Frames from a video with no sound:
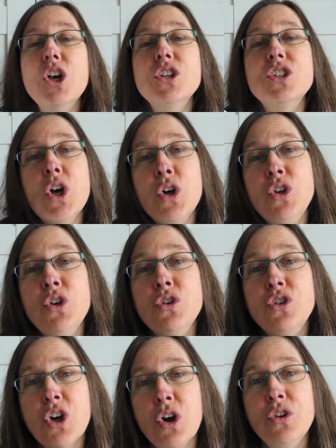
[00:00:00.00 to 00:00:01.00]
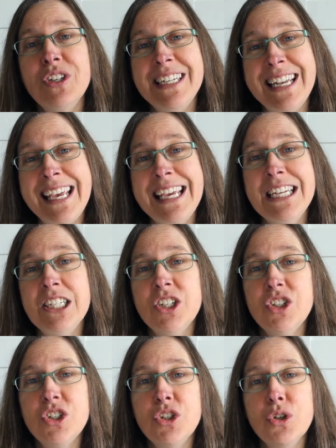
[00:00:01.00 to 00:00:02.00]
so you don't need
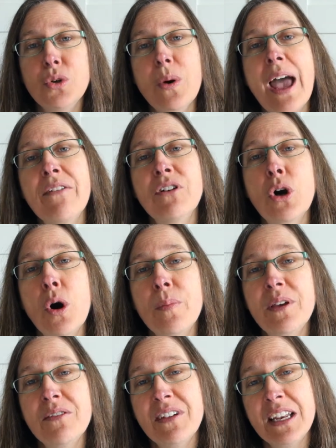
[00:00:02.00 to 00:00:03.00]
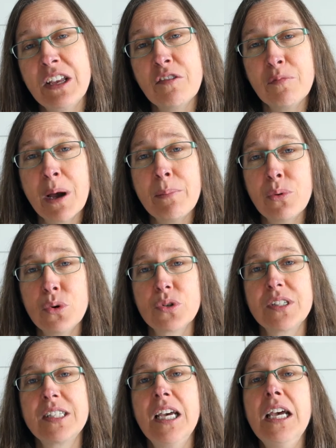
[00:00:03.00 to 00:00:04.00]
to have a copy of any of my
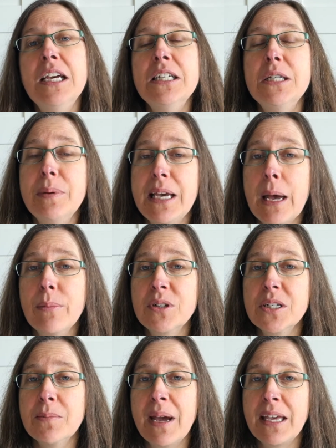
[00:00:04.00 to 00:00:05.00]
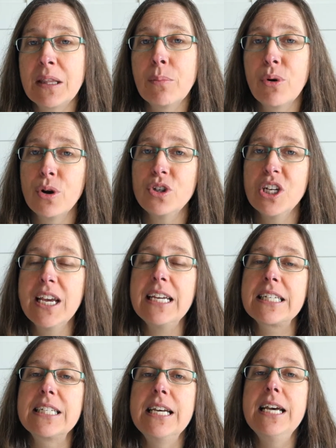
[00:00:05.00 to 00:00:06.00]
books to be able to make the
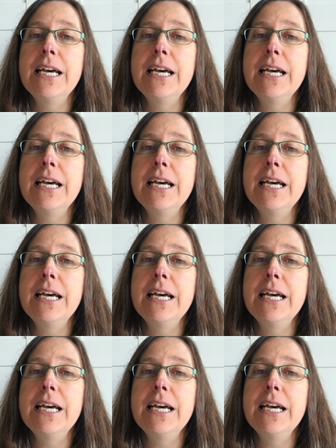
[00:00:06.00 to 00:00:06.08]
project.